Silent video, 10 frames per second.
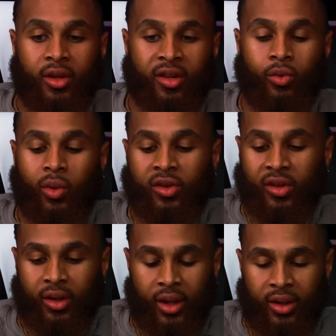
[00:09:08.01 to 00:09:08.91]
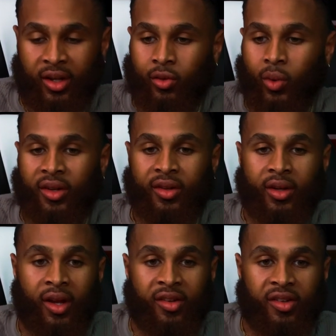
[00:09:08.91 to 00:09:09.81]
This is what is
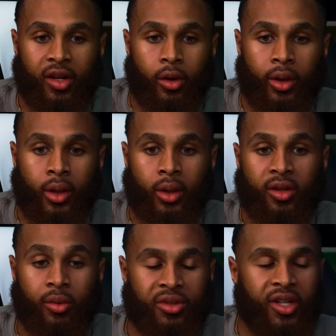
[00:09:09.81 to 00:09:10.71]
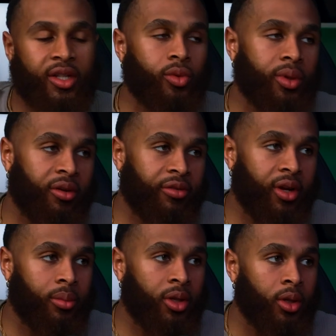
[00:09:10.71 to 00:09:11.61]
necessary to protect you and your
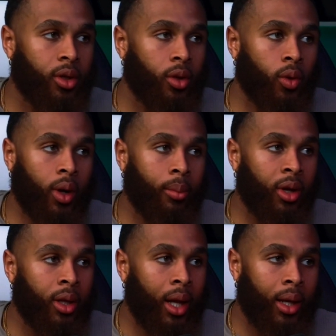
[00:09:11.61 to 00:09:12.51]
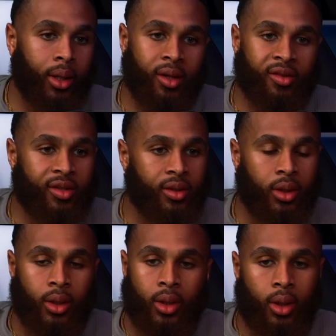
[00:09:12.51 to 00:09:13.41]
family. You know what I mean? Like
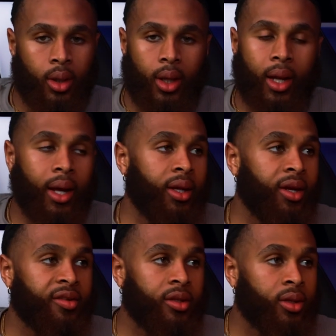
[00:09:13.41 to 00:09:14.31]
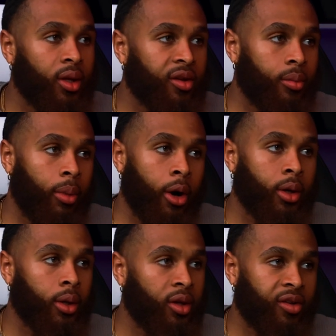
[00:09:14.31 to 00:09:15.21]
it ain't easy. It's a
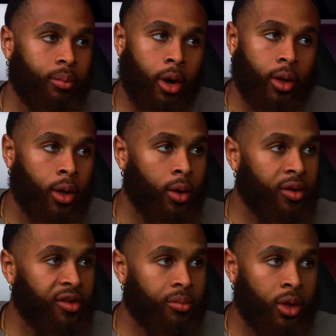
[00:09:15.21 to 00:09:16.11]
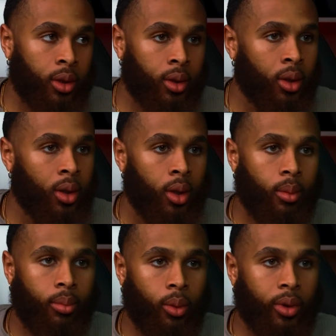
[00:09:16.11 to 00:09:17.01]
burden. It's a burden on us as men.
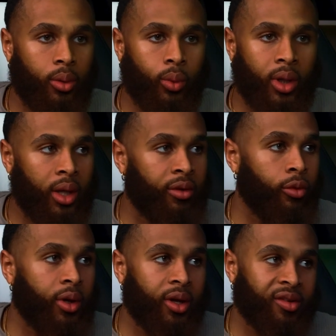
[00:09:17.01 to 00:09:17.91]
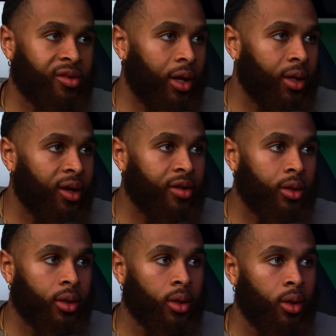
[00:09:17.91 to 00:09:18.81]
But we live with it because it's our
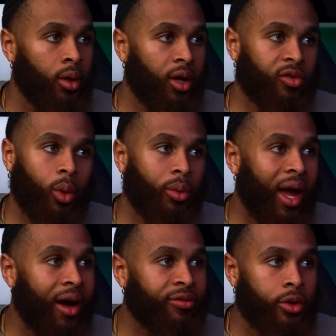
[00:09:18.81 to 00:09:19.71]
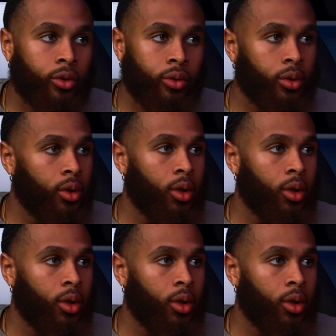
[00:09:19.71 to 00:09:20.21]
destiny. It's what we have to do.